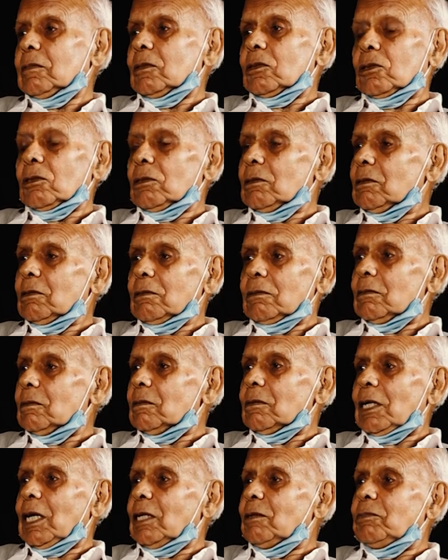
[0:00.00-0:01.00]
So
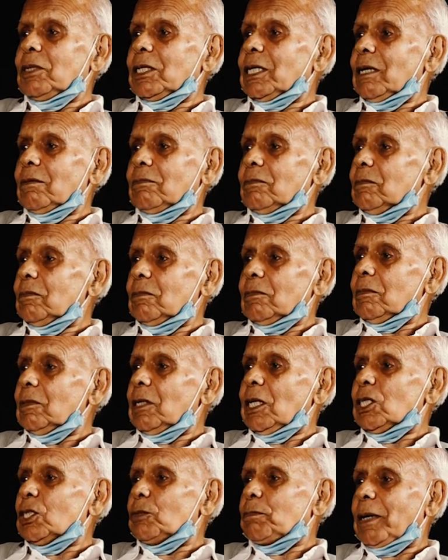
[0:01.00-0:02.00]
I became
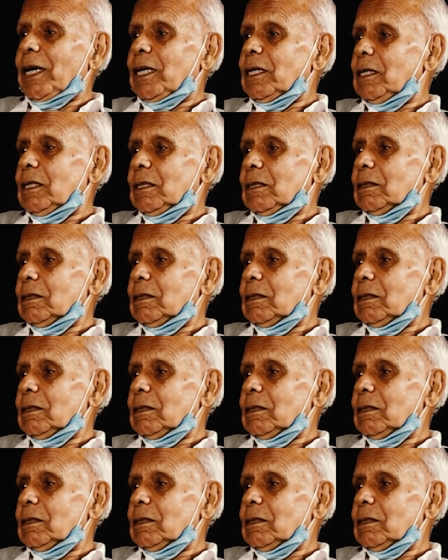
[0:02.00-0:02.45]
a spy.